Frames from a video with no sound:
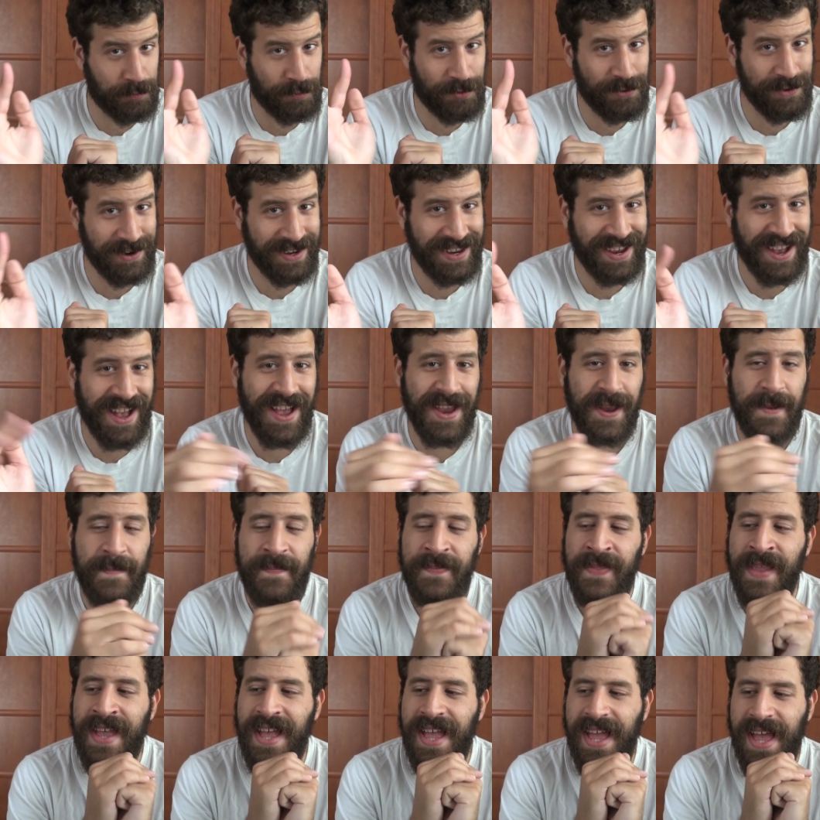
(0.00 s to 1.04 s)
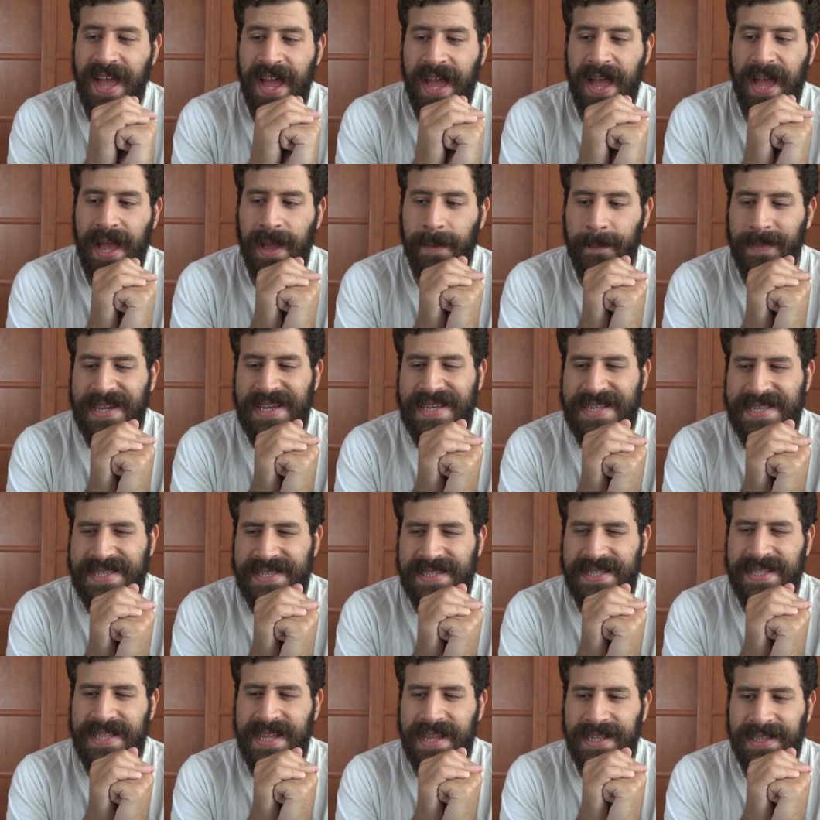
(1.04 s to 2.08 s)
pretty high, um,
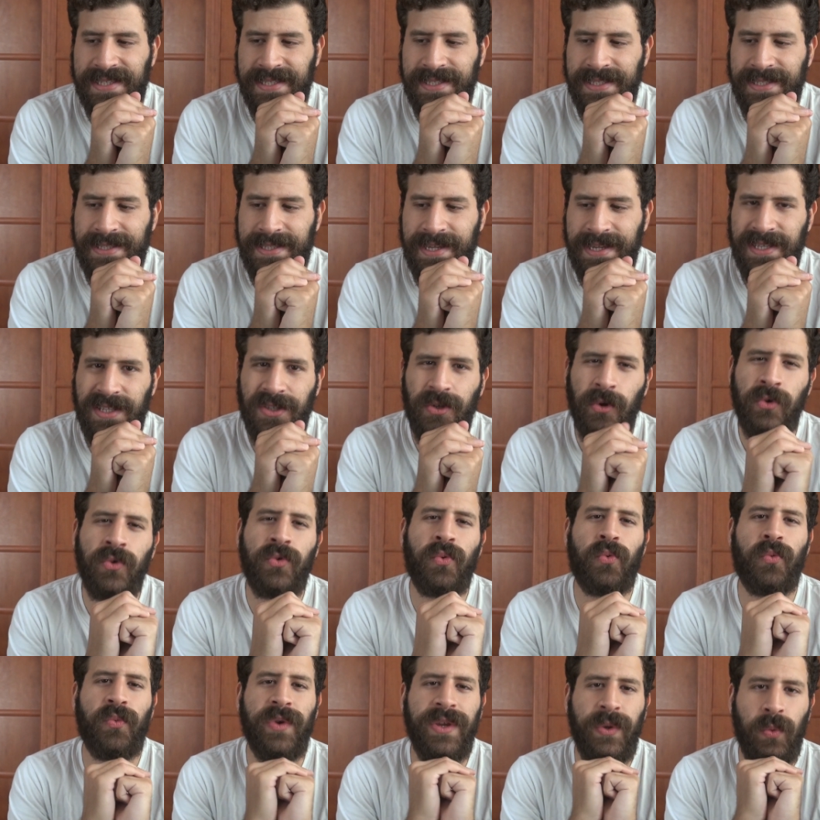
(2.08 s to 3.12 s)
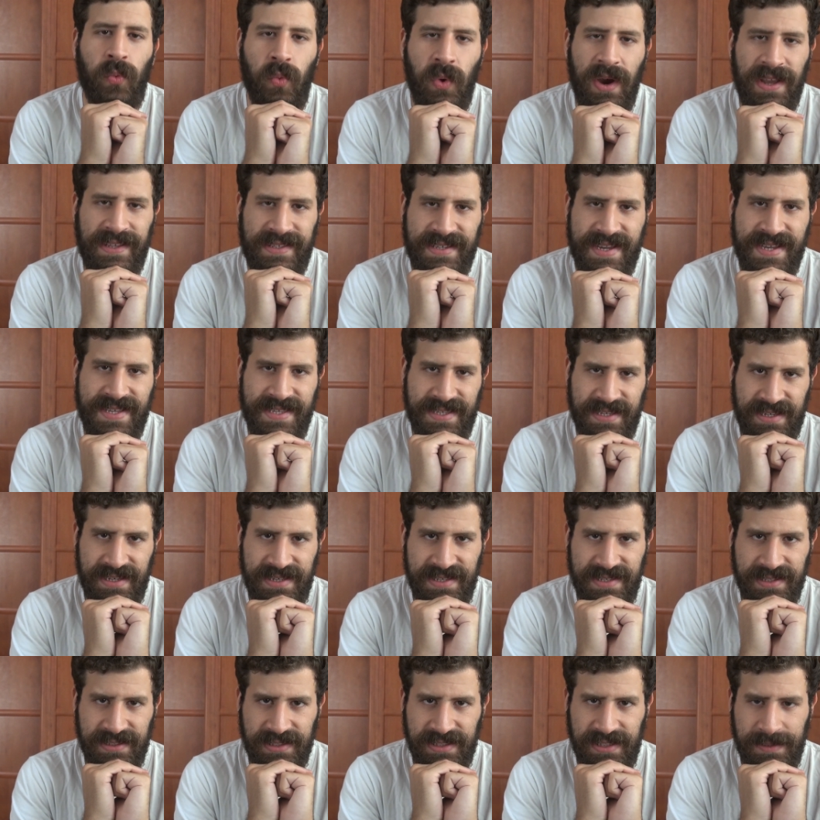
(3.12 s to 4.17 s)
is that they don't re-wet as
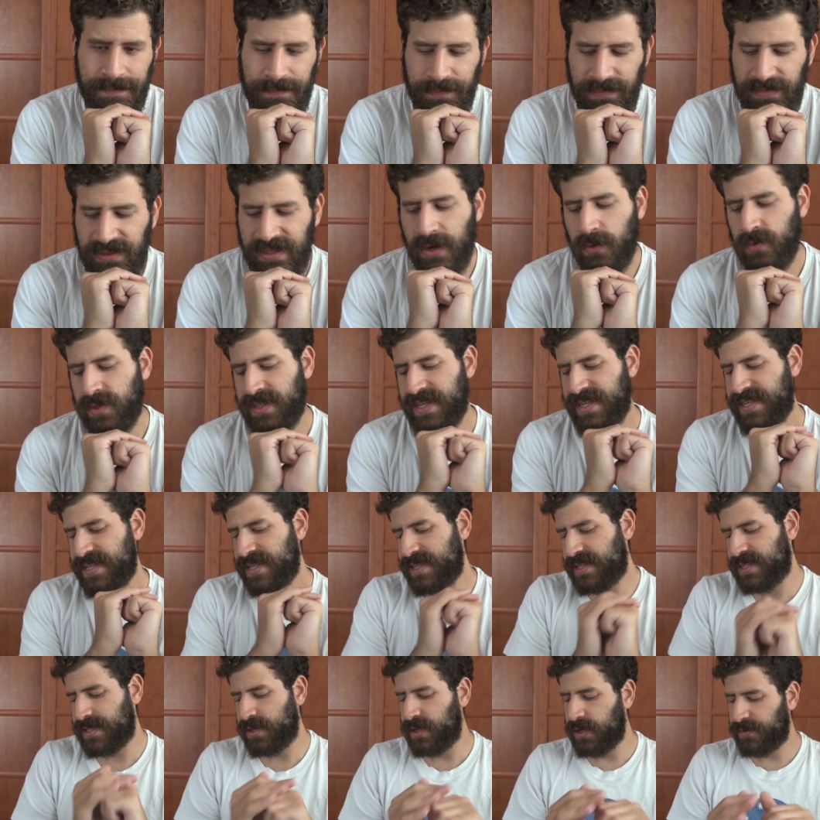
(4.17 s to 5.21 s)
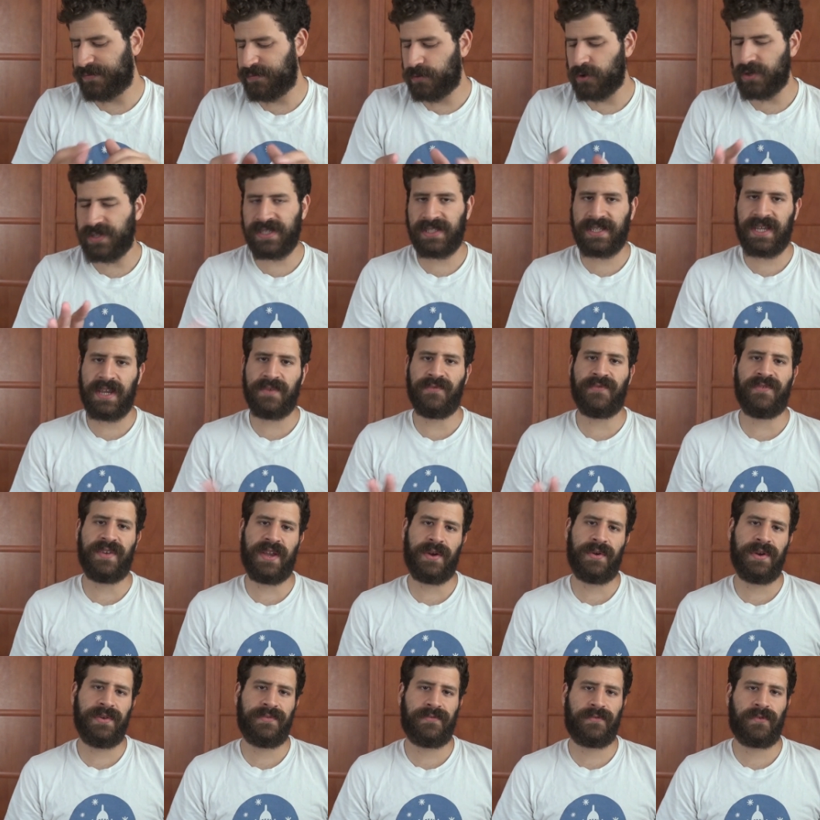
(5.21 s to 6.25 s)
easily. Now this is, of course, it can
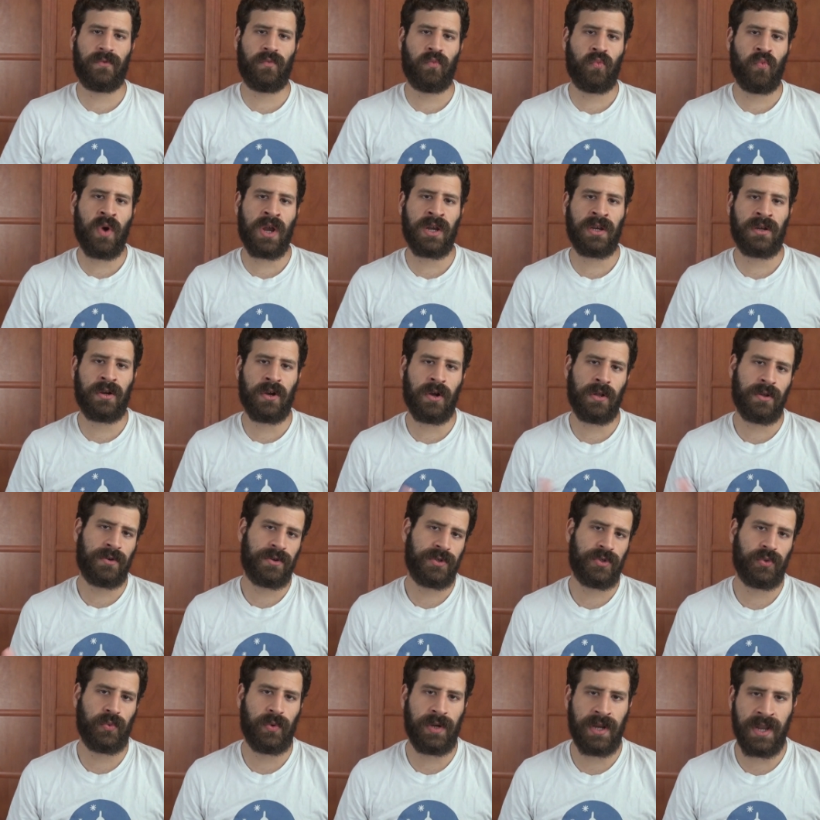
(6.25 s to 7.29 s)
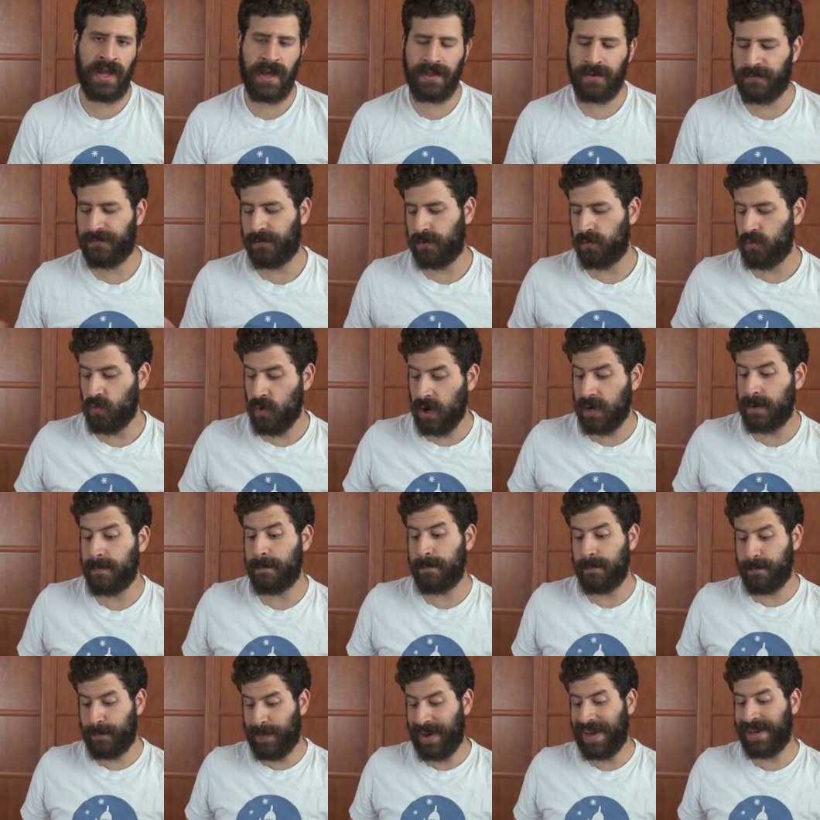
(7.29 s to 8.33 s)
vary from one color to another, from one
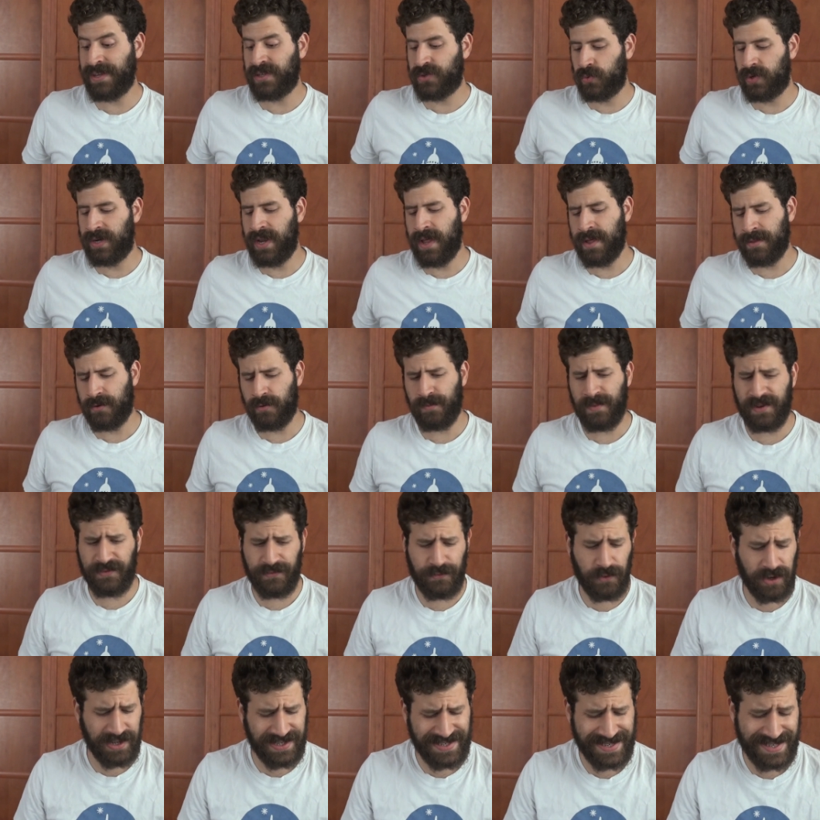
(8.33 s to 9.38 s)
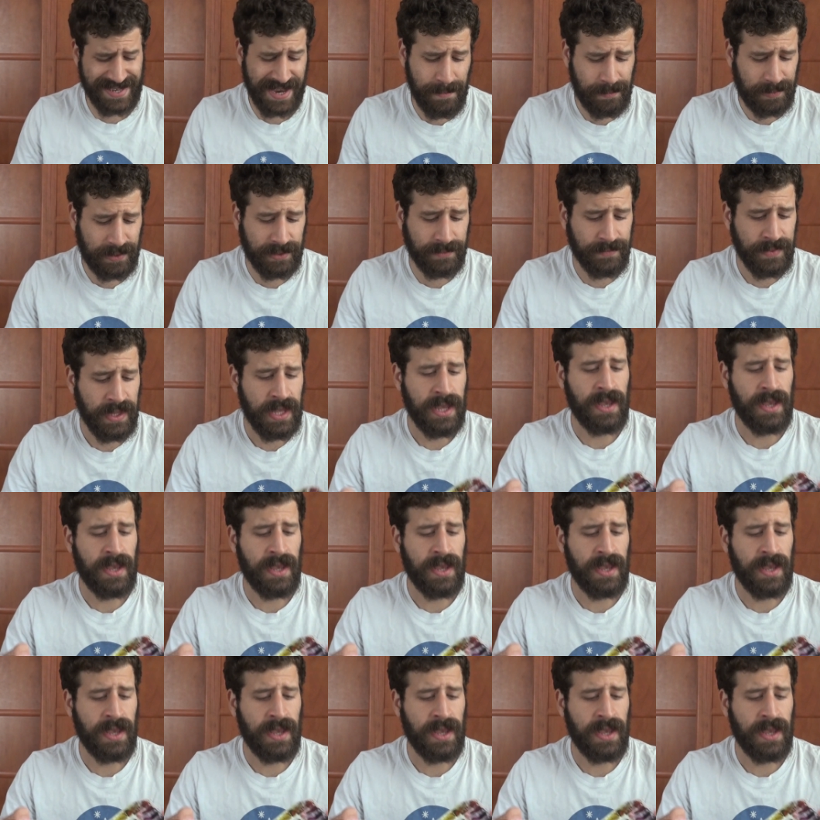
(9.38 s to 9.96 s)
paint to another, but for example,